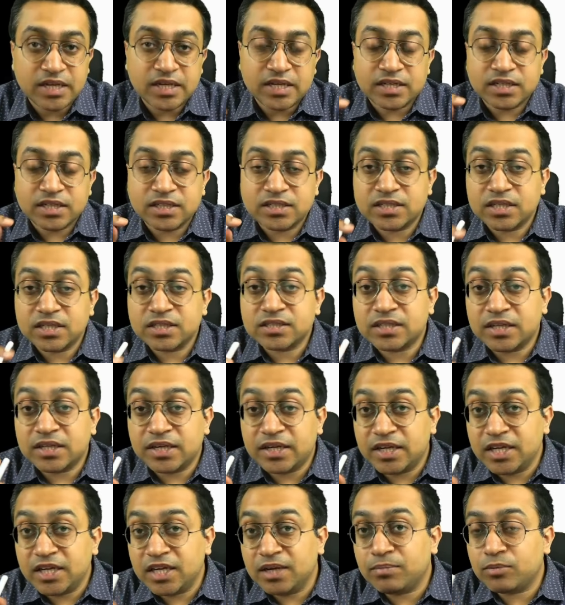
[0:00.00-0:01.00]
just
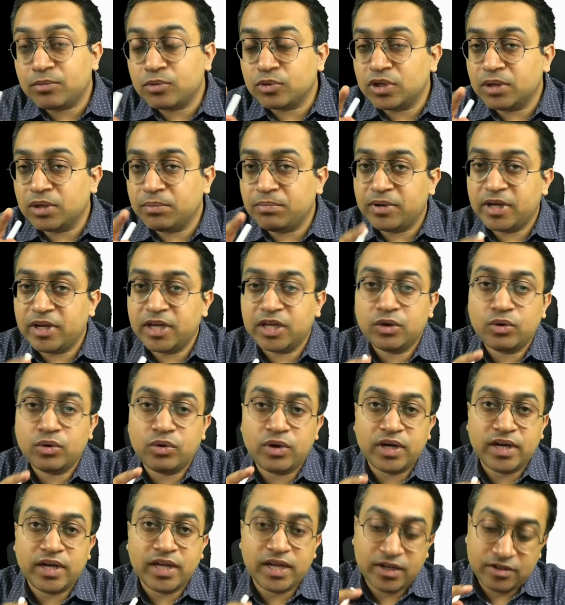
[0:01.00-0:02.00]
deep to the
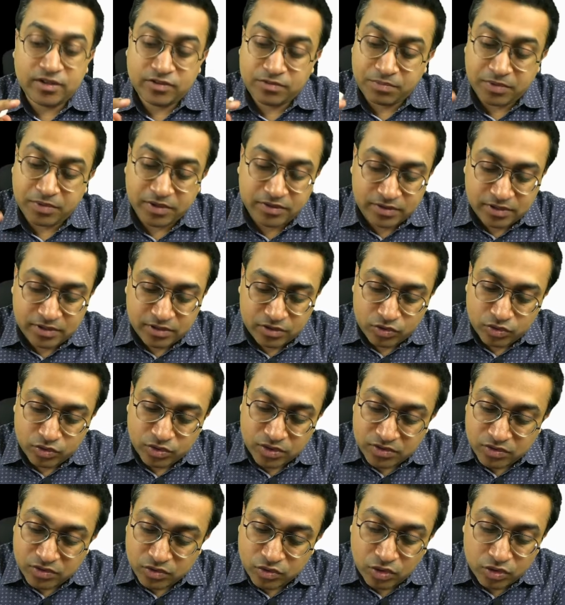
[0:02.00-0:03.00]
brachioradialis muscle. So this
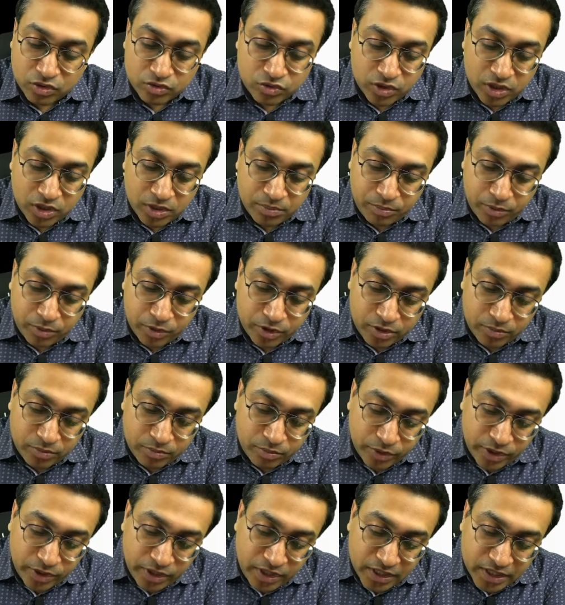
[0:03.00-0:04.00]
is also an important
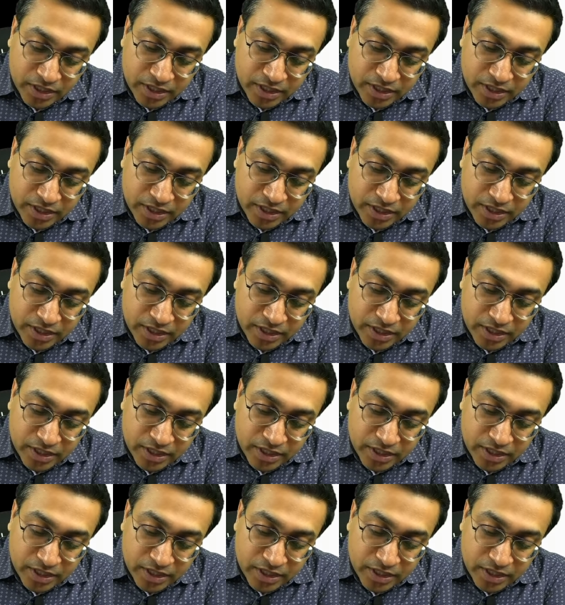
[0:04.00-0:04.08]
point.